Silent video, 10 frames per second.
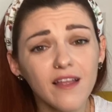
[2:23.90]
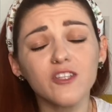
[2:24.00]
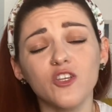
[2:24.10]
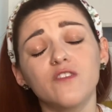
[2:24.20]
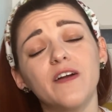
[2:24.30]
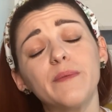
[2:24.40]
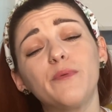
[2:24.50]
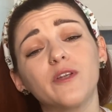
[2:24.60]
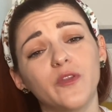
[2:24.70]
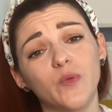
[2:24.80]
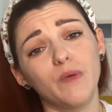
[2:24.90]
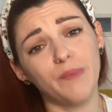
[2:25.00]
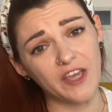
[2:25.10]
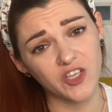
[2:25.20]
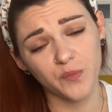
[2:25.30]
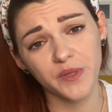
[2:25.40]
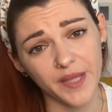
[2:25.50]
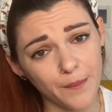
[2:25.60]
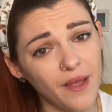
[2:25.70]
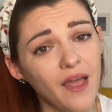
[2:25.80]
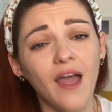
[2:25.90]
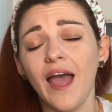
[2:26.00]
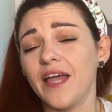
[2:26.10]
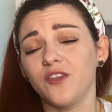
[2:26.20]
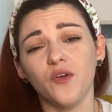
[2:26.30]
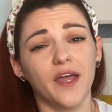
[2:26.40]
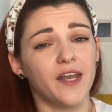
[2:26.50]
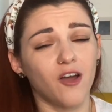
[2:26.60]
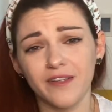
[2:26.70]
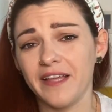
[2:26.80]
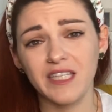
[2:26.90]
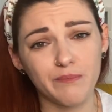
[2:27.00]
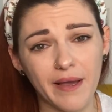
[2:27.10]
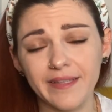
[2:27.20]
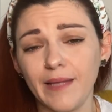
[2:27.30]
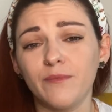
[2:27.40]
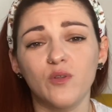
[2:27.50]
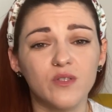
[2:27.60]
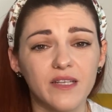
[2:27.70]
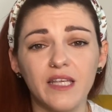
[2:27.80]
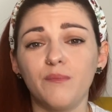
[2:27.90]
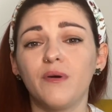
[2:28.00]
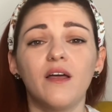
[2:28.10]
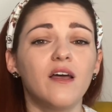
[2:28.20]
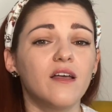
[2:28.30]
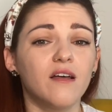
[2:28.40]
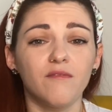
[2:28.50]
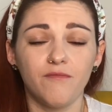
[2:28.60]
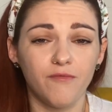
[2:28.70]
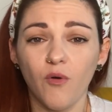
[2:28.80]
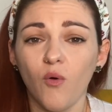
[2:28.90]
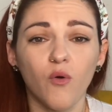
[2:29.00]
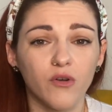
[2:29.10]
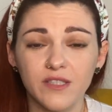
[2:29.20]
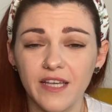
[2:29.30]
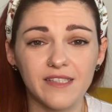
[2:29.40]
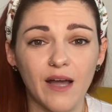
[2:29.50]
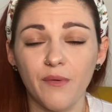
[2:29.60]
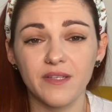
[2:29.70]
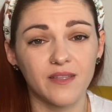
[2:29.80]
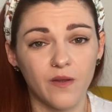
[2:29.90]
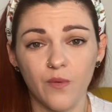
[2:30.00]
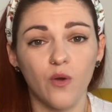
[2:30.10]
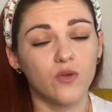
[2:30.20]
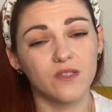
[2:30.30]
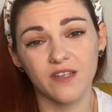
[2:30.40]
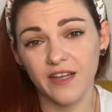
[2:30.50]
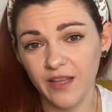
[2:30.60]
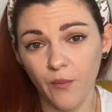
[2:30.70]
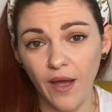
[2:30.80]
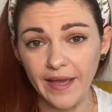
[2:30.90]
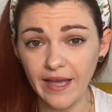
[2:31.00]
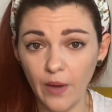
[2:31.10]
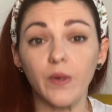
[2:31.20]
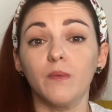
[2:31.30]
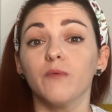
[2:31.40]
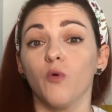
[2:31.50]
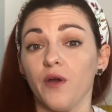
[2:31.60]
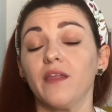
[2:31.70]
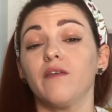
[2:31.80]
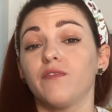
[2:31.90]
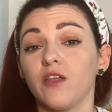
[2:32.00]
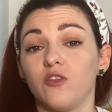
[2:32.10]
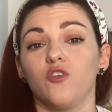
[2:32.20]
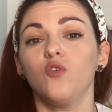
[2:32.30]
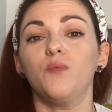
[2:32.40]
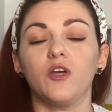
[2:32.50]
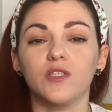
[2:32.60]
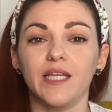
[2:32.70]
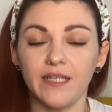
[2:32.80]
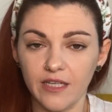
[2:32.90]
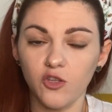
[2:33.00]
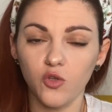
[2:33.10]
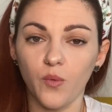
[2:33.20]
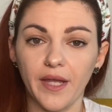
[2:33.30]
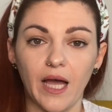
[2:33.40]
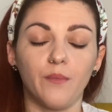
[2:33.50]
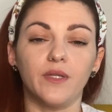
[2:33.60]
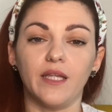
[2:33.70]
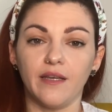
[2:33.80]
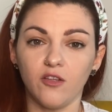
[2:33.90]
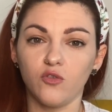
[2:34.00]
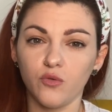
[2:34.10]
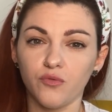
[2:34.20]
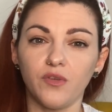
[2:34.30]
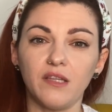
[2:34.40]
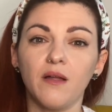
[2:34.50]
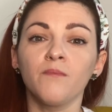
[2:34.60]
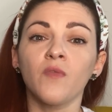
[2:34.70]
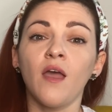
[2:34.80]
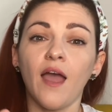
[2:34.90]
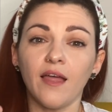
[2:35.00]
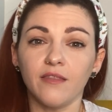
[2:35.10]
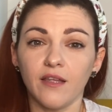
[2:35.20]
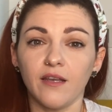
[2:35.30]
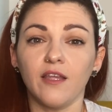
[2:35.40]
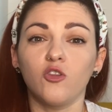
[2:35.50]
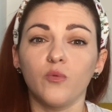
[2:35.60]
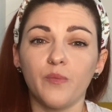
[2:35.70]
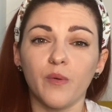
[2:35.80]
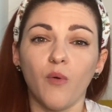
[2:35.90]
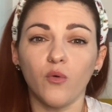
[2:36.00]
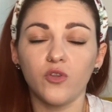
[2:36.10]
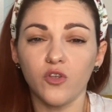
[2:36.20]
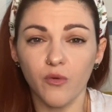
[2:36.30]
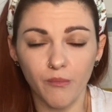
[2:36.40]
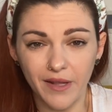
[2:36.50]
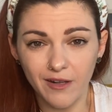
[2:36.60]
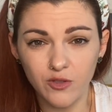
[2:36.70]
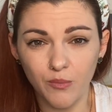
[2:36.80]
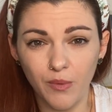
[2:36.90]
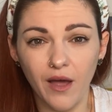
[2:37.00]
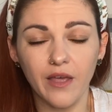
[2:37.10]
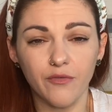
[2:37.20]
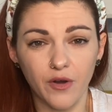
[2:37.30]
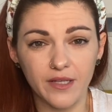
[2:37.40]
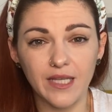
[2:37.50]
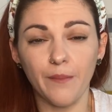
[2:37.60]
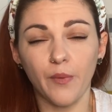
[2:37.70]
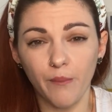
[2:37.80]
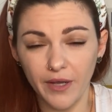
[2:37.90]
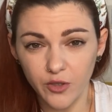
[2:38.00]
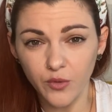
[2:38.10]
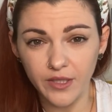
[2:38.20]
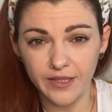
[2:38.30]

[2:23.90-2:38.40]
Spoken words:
So it's very important to be patient with them, and you cannot expect them to sleep 4-6 hours in a row straight away. I will be worried if they do, because they need to wake up, they need to feed, and they need to promote your milk supply, for example, by doing